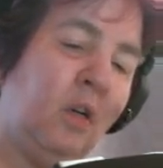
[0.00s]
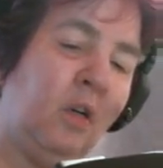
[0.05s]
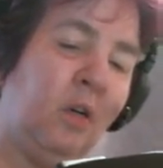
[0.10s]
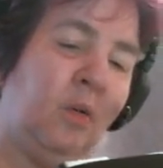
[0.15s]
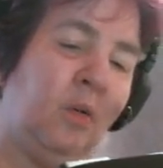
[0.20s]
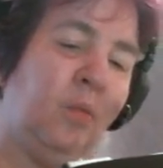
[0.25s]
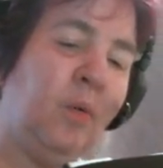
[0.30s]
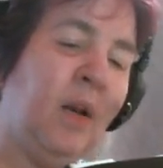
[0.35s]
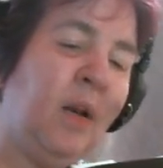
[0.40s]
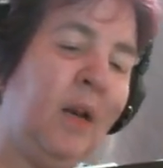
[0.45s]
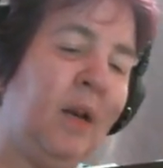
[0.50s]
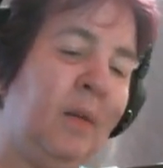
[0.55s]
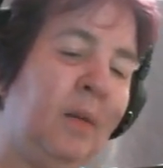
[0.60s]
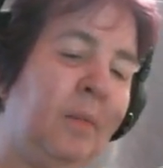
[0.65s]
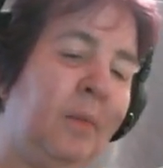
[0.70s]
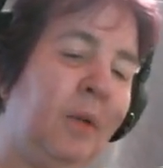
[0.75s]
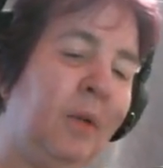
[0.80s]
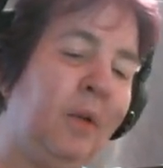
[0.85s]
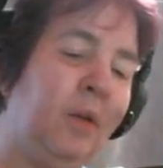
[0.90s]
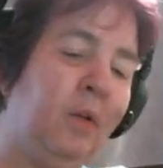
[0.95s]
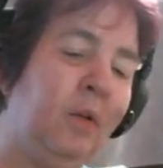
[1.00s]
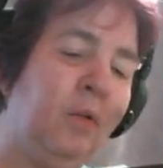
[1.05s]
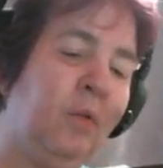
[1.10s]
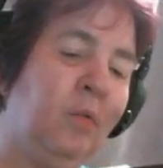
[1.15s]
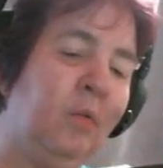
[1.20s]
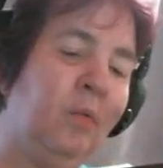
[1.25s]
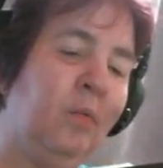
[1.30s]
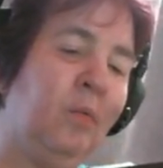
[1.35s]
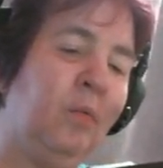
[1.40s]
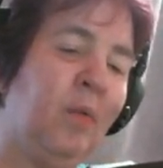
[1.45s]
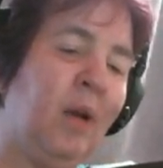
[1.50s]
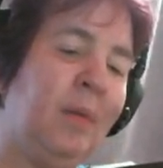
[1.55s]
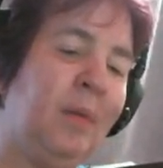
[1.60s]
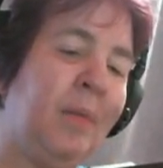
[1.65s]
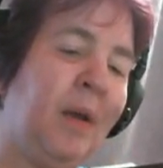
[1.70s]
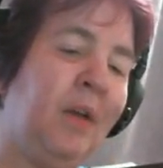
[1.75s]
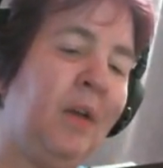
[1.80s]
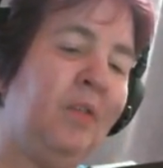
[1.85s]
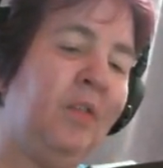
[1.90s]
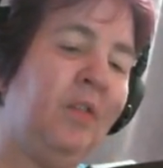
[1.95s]
red and blue. Red
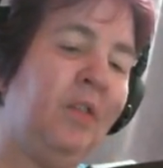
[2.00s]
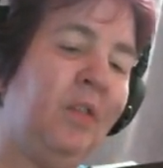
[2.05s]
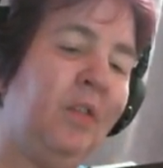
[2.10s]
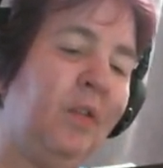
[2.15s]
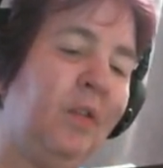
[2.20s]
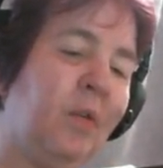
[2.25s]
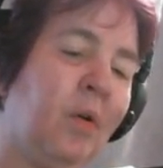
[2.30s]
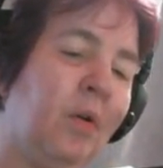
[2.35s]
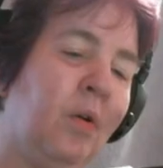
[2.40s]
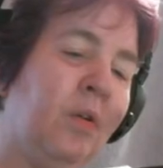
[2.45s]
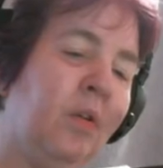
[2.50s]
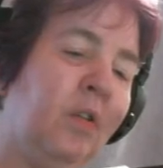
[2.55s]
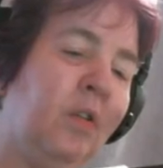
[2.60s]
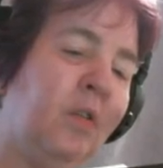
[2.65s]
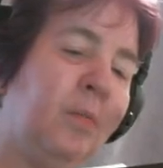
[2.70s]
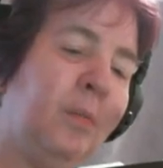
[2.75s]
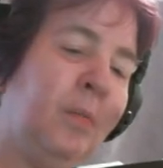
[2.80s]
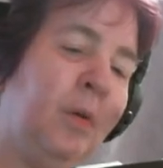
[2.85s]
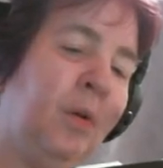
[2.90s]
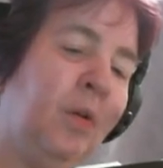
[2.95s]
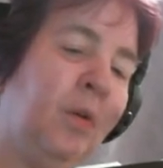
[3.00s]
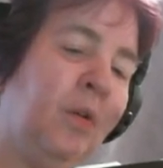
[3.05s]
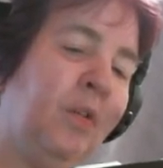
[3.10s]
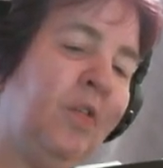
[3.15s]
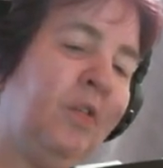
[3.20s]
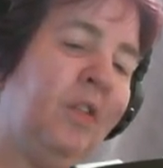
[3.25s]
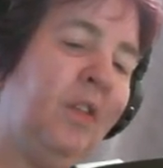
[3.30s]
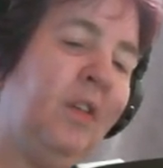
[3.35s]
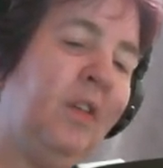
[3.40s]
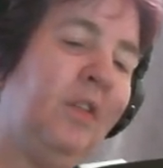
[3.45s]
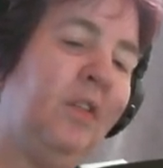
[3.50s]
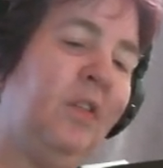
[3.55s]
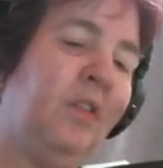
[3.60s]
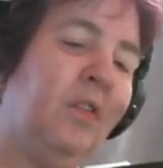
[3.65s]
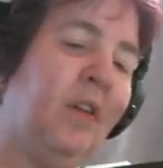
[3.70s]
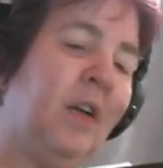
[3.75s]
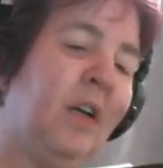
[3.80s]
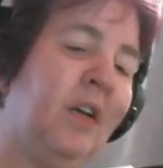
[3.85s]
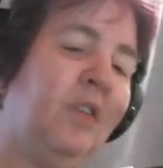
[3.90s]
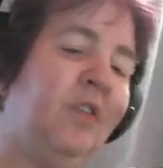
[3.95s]
matches the corners. Blue goes in this
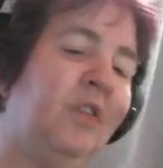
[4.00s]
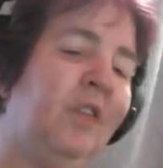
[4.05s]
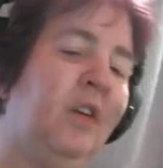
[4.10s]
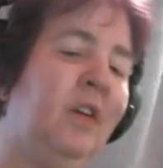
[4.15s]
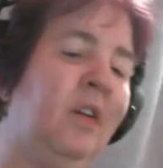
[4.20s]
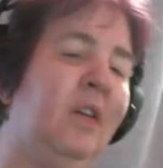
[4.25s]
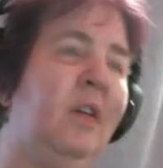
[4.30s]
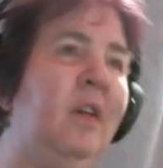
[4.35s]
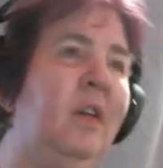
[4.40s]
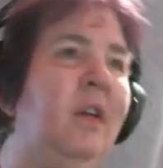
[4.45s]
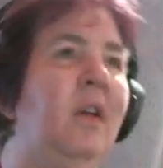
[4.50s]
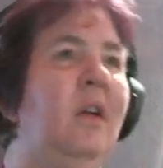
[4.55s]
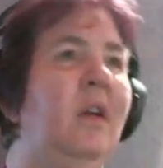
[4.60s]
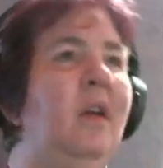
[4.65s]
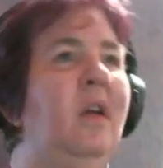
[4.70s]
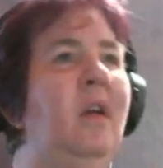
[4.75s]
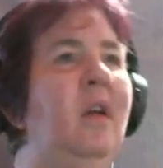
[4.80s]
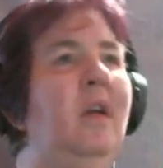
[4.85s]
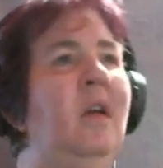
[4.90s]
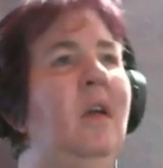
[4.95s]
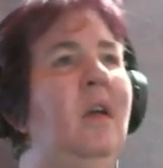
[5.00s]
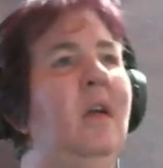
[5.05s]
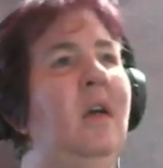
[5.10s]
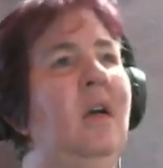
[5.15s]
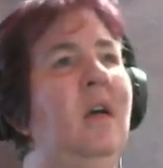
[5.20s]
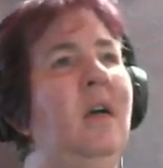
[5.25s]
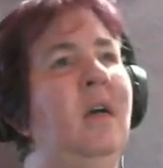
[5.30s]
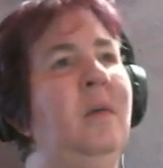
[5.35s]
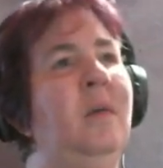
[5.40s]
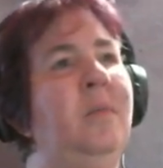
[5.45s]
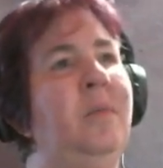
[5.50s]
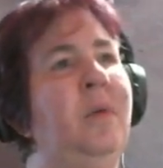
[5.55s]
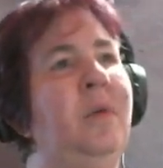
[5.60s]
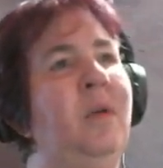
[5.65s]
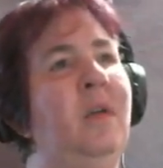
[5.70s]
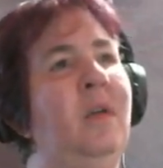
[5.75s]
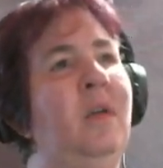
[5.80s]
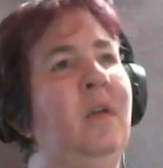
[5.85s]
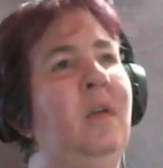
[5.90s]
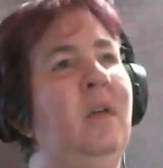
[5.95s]
direction. Up,
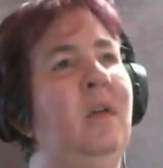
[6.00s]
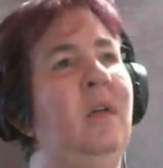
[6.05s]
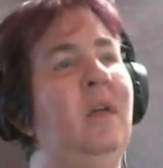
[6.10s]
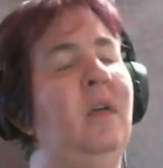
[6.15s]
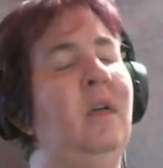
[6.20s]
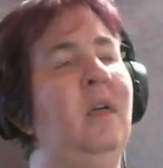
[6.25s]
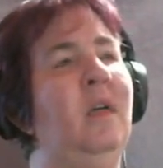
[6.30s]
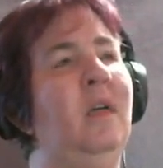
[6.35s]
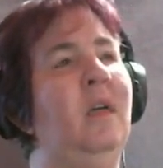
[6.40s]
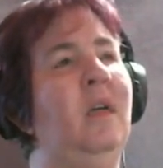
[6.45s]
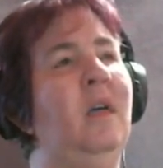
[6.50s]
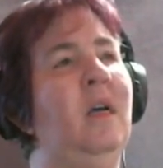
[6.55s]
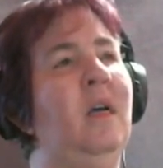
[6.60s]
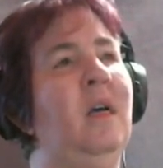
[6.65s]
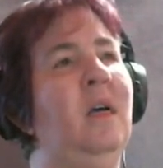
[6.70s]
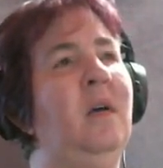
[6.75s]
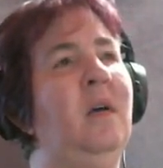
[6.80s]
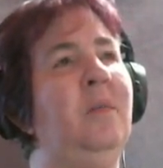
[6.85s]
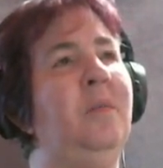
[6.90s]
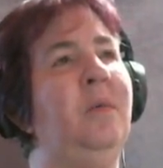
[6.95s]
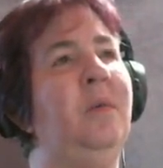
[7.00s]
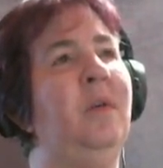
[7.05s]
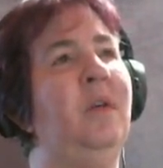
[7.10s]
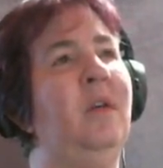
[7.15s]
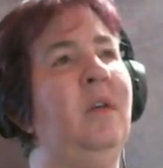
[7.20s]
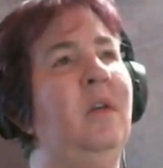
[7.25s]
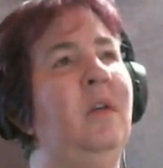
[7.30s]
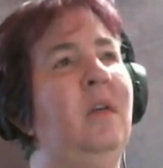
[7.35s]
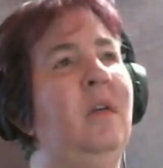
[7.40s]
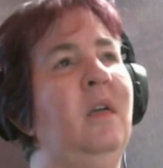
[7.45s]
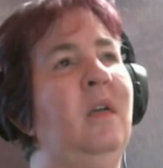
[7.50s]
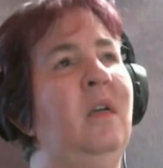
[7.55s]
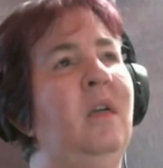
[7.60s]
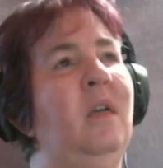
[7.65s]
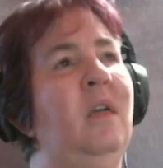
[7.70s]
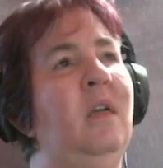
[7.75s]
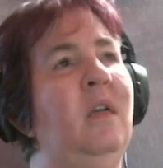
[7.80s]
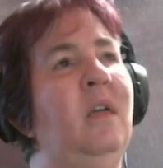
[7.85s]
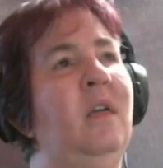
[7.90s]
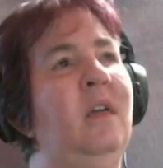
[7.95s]
up,
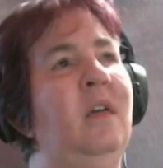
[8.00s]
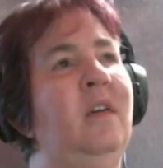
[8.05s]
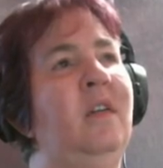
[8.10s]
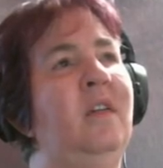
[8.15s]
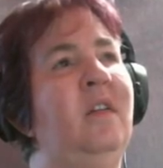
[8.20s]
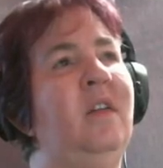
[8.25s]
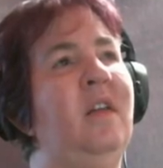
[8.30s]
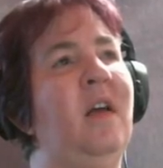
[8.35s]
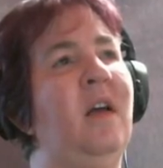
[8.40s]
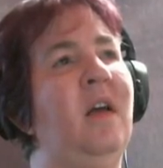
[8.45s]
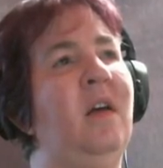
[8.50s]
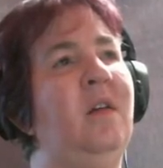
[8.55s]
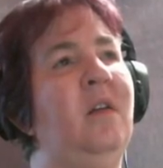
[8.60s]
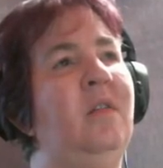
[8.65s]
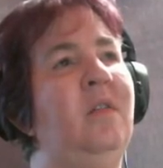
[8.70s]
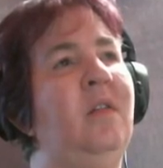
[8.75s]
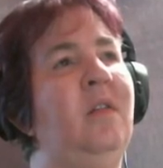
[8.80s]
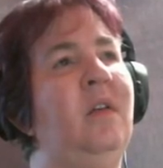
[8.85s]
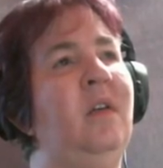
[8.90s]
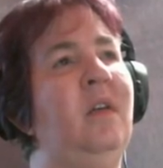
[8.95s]
down,